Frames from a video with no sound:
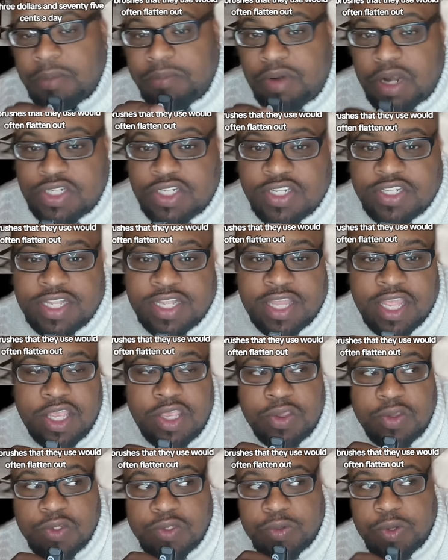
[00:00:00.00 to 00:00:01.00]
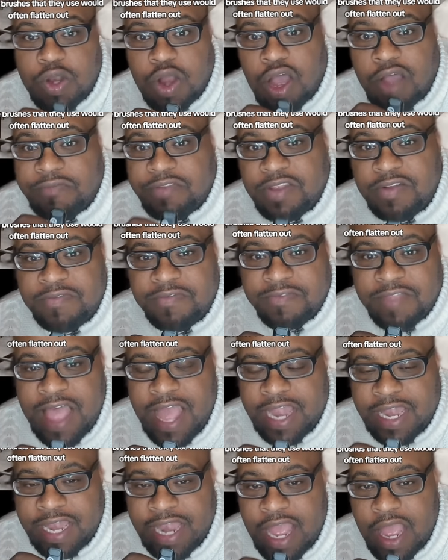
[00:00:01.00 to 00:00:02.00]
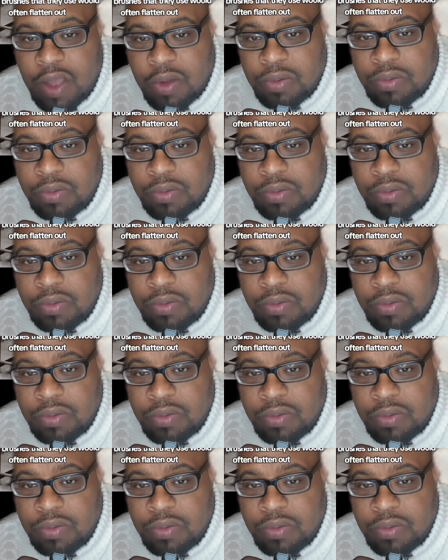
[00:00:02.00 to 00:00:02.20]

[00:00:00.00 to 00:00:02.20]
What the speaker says: But the brushes that they used would often flatten